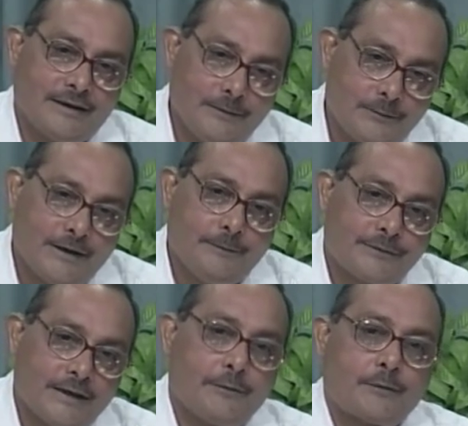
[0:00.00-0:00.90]

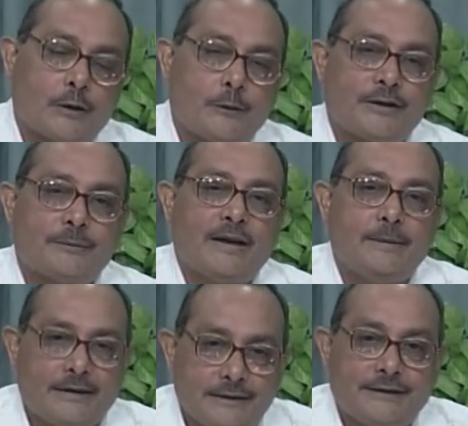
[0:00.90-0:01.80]
himself conveys many
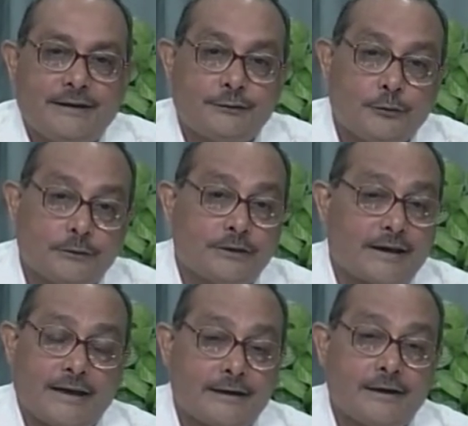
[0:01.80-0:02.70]
many things. Though the
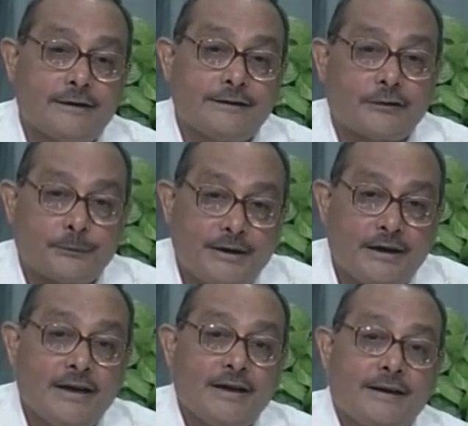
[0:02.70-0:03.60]
character doesn't
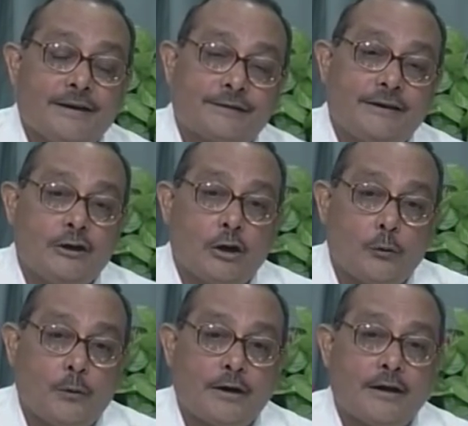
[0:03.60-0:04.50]
speak a
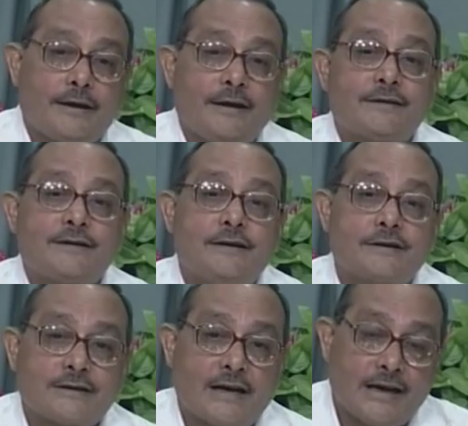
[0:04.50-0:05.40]
single word against
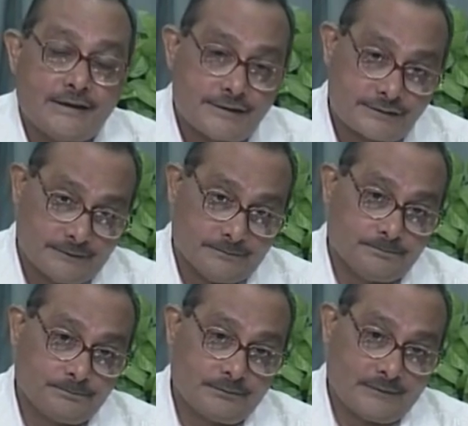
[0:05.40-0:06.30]
industrialization,
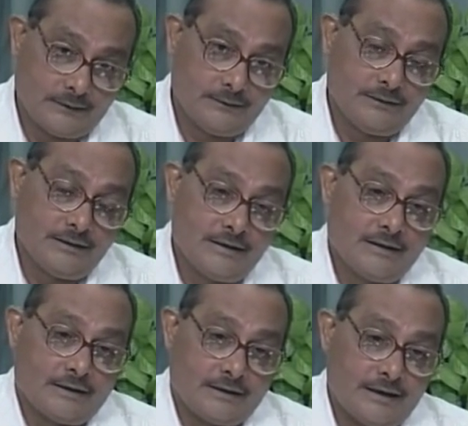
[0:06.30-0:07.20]
mm. no.
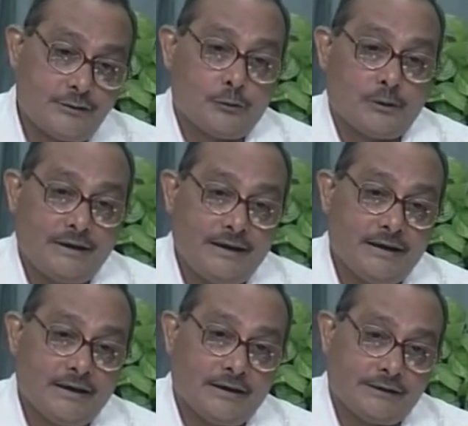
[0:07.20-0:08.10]
Gradually,
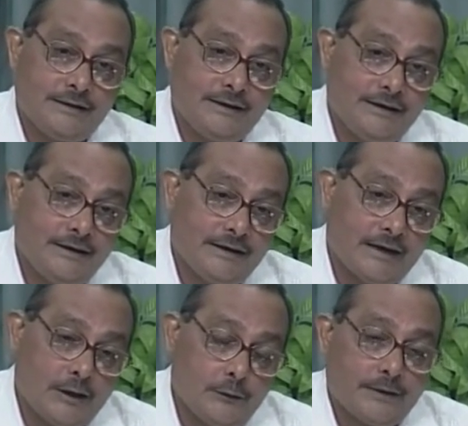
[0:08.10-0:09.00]
the
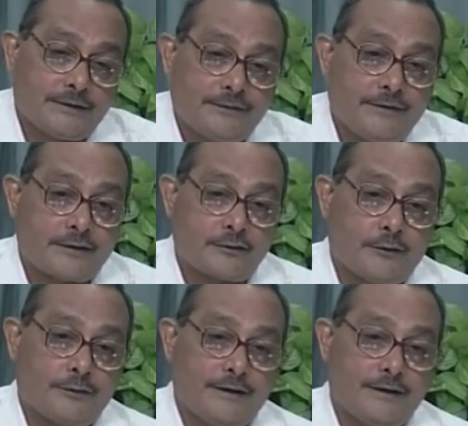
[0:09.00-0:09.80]
adverse effect of